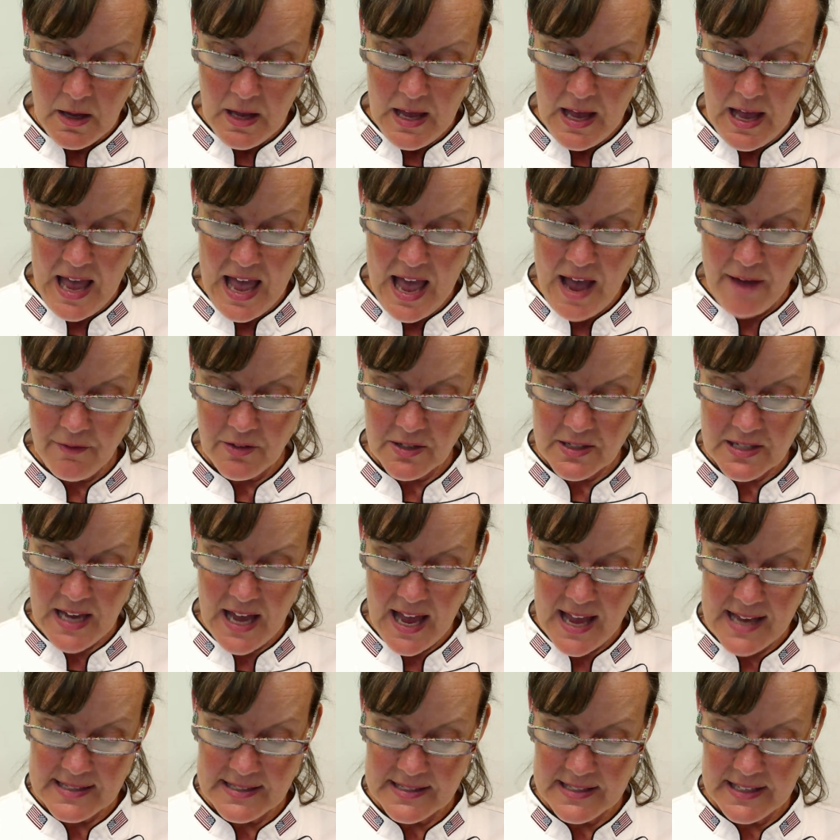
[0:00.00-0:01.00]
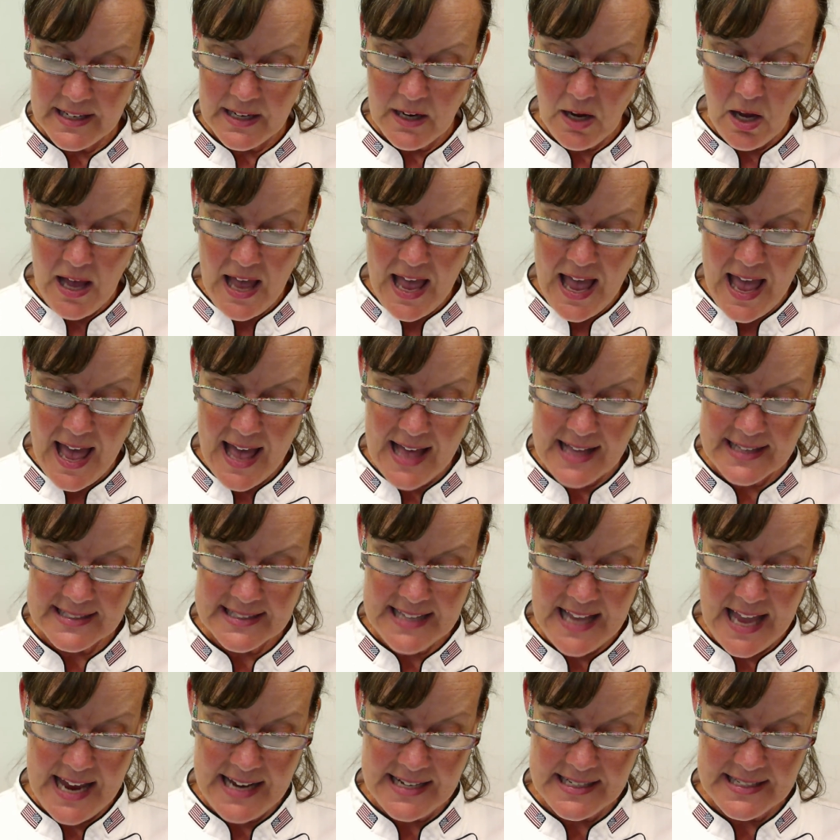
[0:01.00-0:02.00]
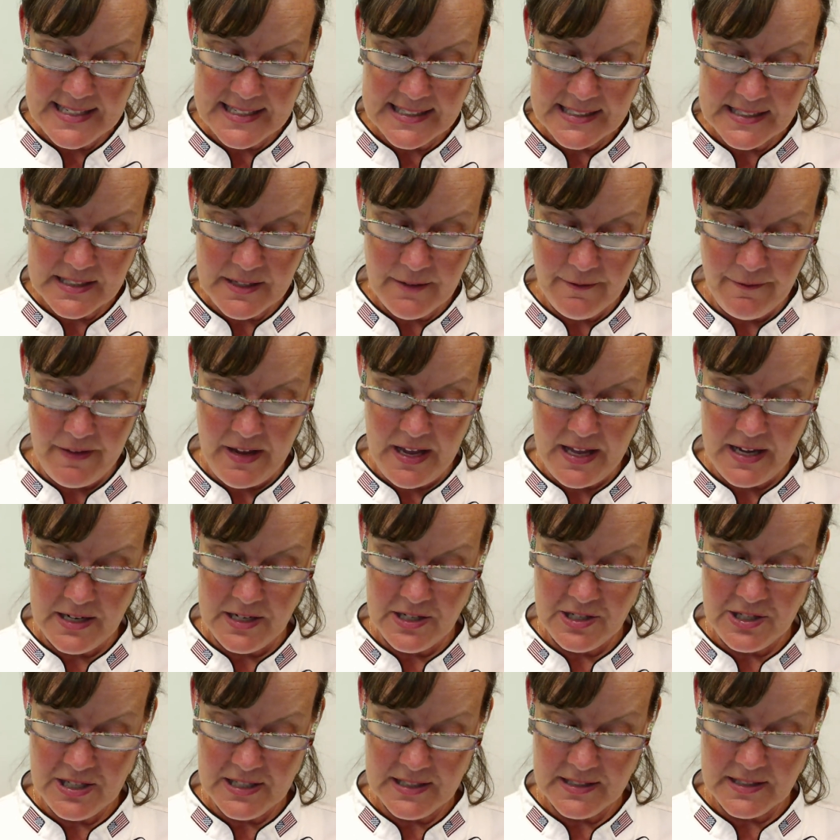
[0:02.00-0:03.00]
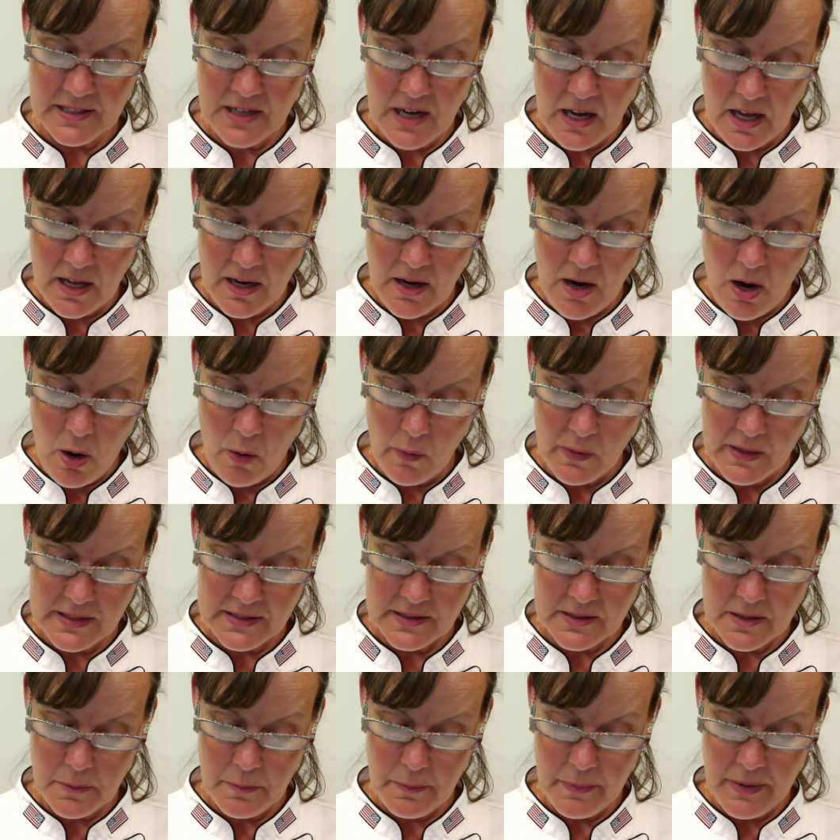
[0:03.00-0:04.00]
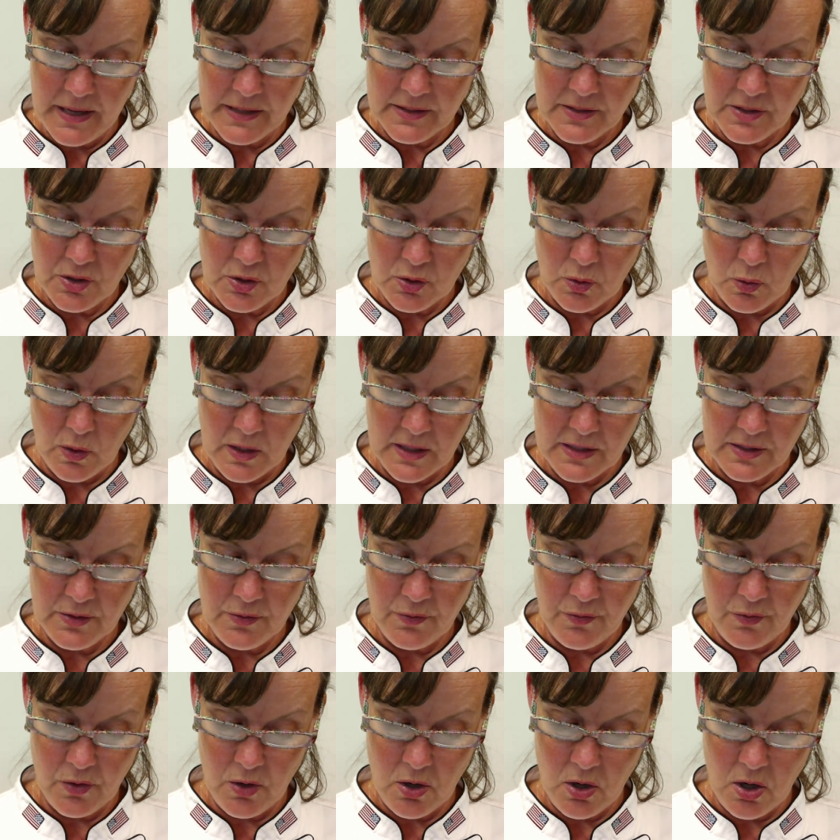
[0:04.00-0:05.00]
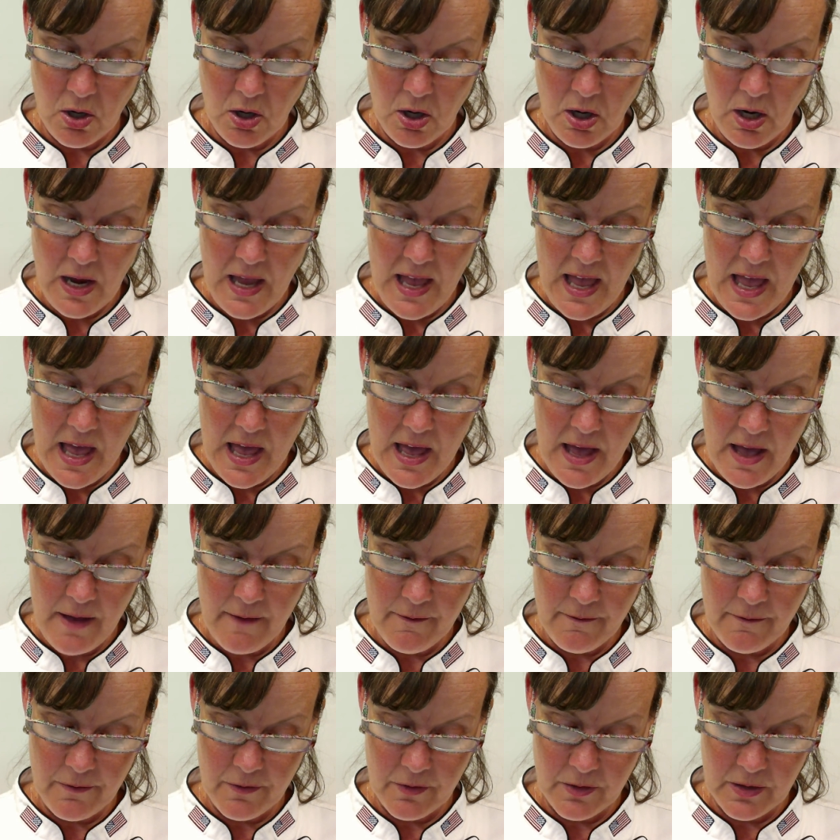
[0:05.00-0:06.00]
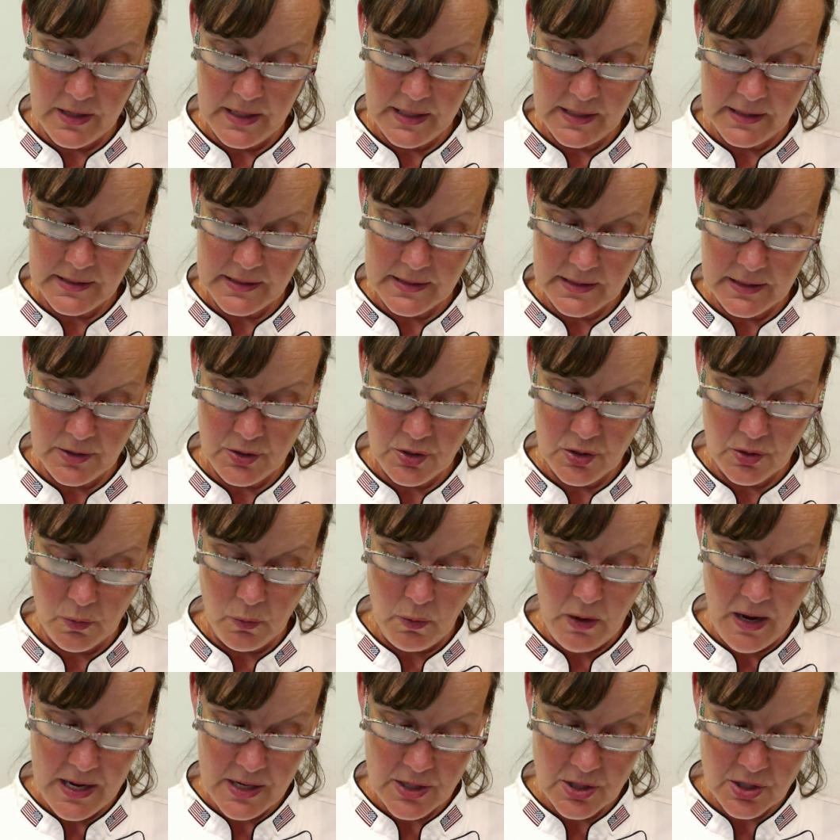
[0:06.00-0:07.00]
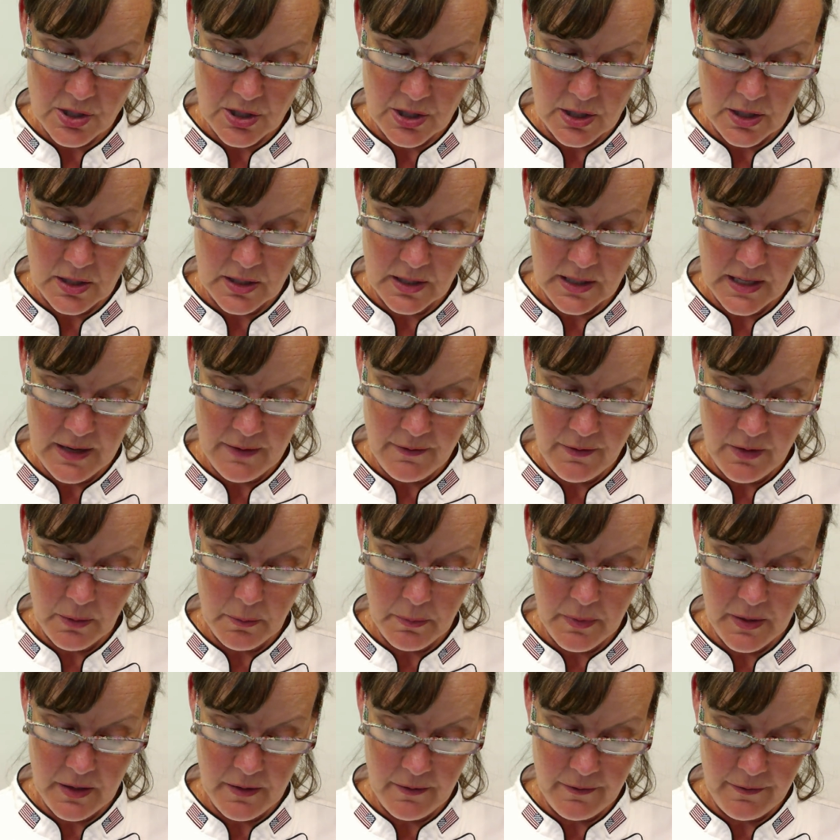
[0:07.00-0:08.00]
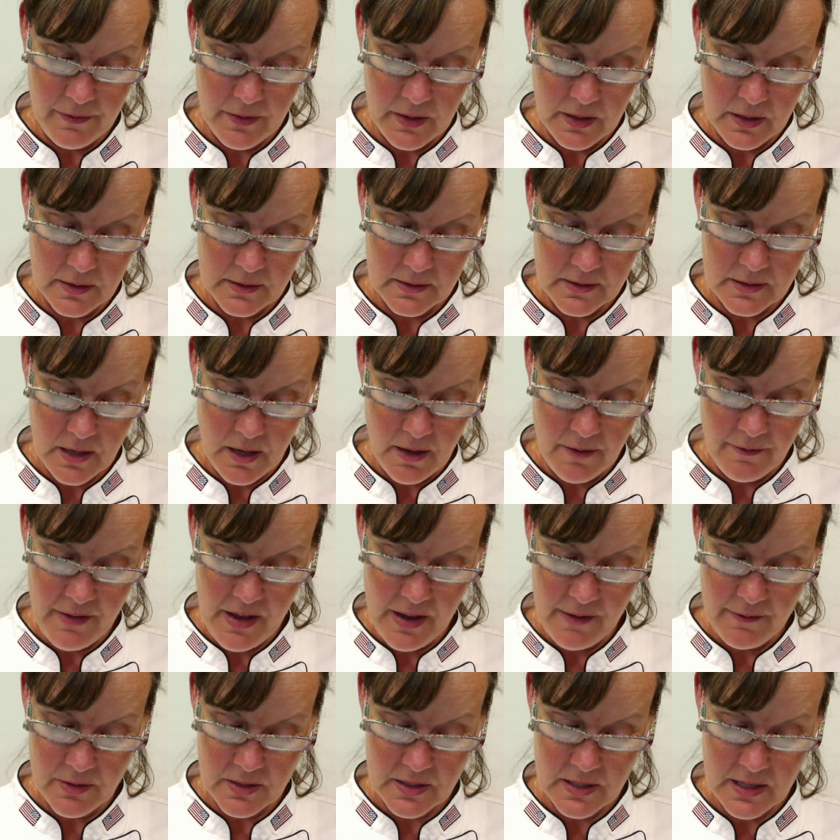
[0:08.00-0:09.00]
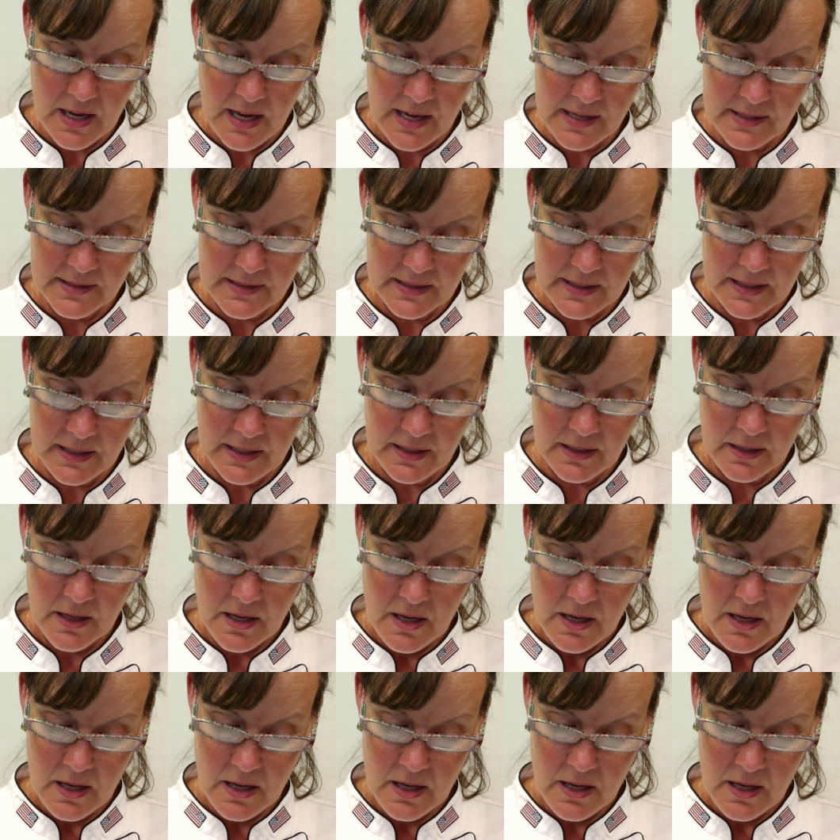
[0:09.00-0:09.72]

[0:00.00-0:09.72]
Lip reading: Advertising has a disadvantage. It's not always the best choice for every situation. Giving benefits of advertising,